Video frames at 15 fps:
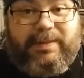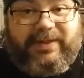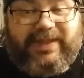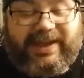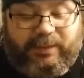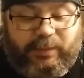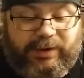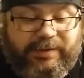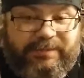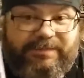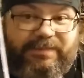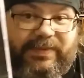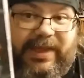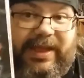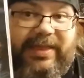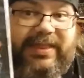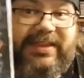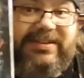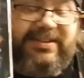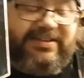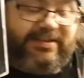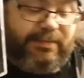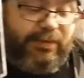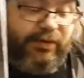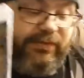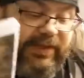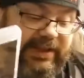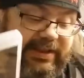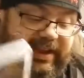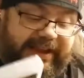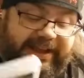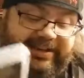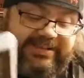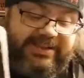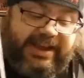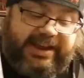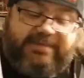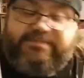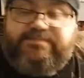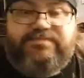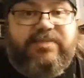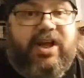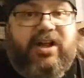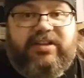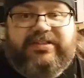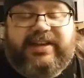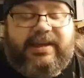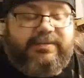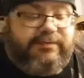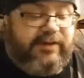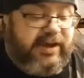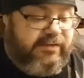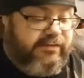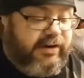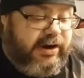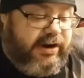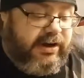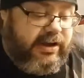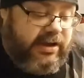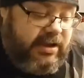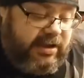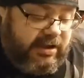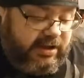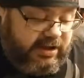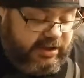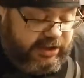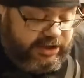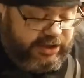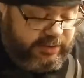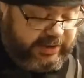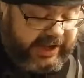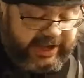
about that one. This is a movie, like I said, all-time favorite. You